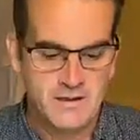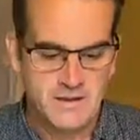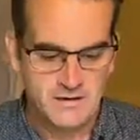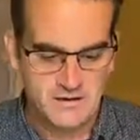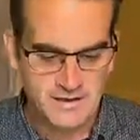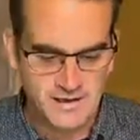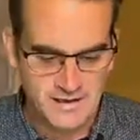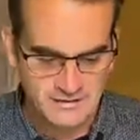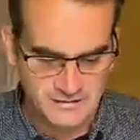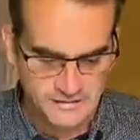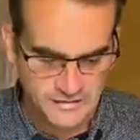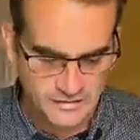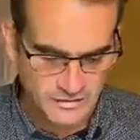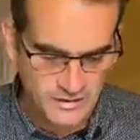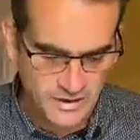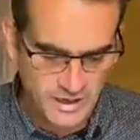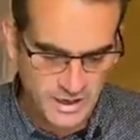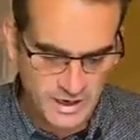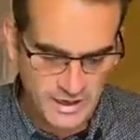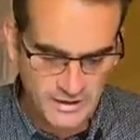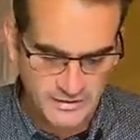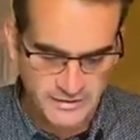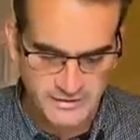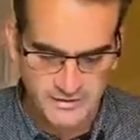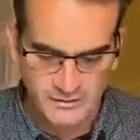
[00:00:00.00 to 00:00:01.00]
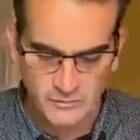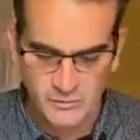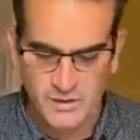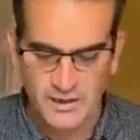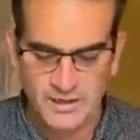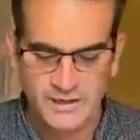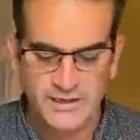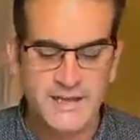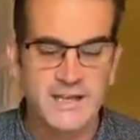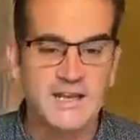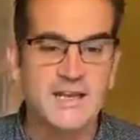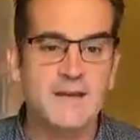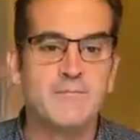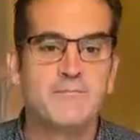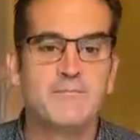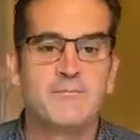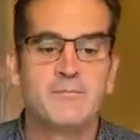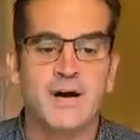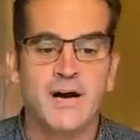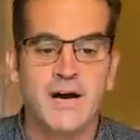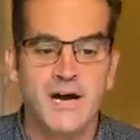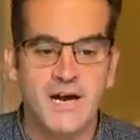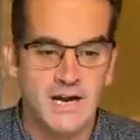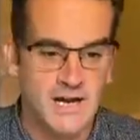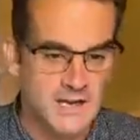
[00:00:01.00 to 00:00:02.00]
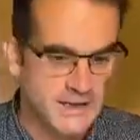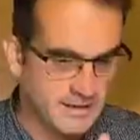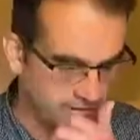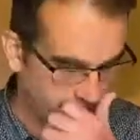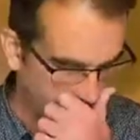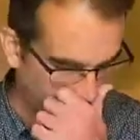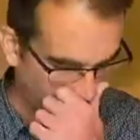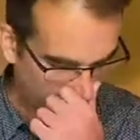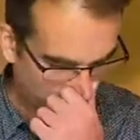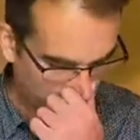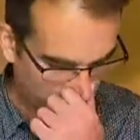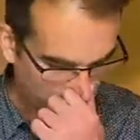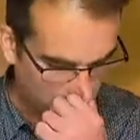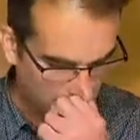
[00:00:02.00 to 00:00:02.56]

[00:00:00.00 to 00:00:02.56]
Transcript: Okay, so Arthur, well, he buys,